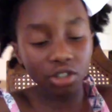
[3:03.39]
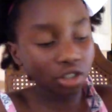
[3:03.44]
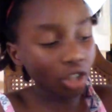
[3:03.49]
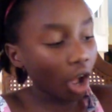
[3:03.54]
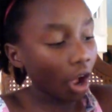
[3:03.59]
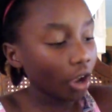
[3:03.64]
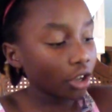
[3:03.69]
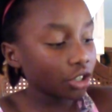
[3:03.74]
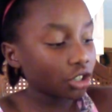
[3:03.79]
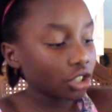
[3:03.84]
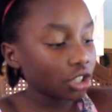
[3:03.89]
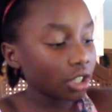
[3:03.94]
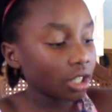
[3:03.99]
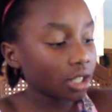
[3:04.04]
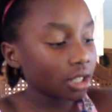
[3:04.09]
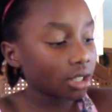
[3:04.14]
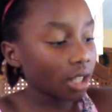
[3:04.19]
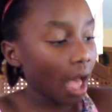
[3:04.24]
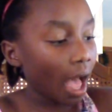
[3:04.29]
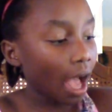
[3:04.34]
starch
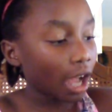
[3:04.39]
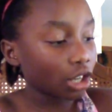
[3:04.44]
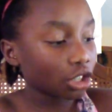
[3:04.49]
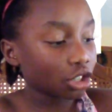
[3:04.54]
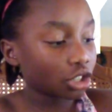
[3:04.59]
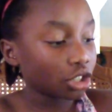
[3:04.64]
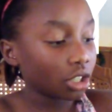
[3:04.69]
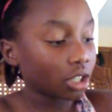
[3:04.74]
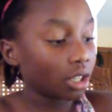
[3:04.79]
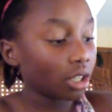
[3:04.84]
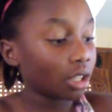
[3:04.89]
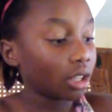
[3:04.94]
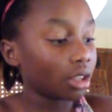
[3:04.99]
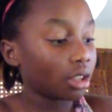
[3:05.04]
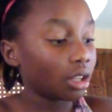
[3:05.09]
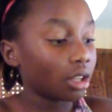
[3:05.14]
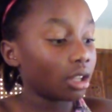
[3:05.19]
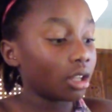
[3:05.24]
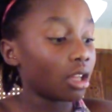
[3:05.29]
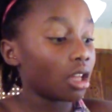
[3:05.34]
is actually
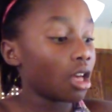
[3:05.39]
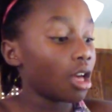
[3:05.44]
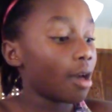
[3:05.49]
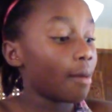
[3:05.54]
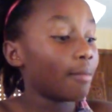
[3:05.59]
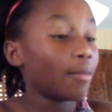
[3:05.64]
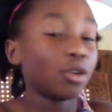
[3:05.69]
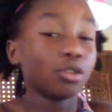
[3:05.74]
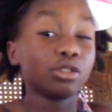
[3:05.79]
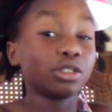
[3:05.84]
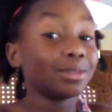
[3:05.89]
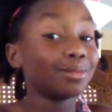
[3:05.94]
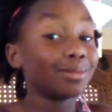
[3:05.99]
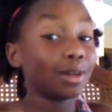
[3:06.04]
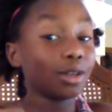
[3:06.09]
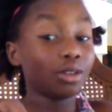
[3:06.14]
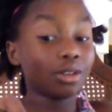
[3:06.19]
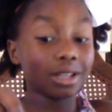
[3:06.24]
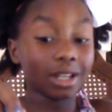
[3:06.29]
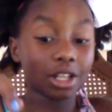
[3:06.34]
the most
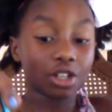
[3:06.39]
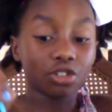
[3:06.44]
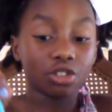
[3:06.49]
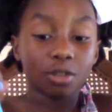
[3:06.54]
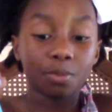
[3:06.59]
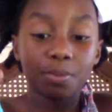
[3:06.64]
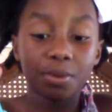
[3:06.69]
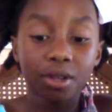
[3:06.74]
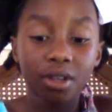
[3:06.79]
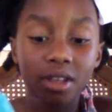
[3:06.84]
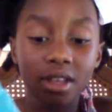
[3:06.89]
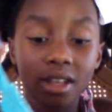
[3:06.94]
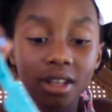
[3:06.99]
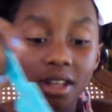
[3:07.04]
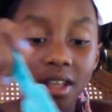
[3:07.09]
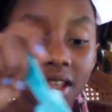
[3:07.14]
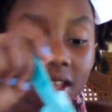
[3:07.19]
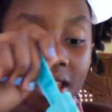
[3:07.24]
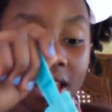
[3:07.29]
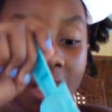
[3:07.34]
amount you can actually put
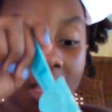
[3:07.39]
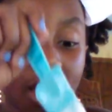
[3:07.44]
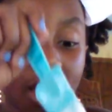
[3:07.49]
in it.